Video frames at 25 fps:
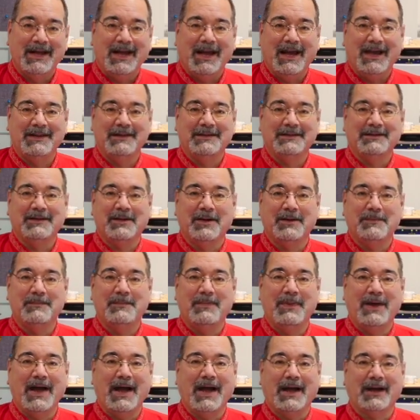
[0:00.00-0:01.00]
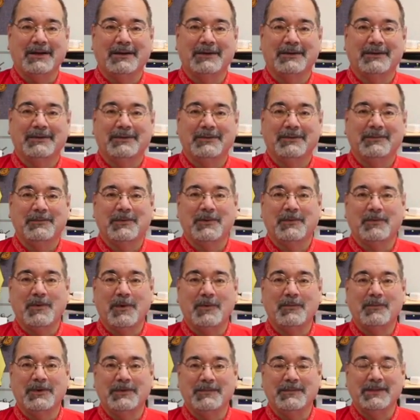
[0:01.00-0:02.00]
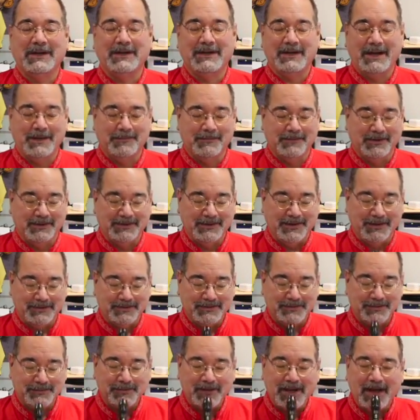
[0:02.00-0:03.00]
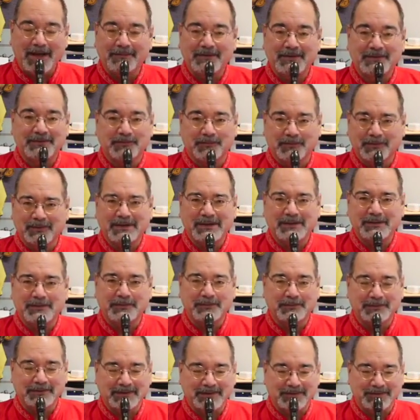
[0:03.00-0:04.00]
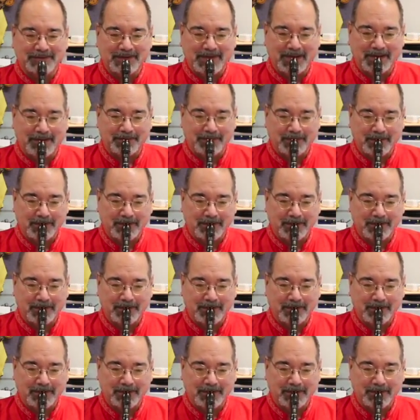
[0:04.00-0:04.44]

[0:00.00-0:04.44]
and then come back with what would have been a neighboring tone. So we'll have this really cool little sound.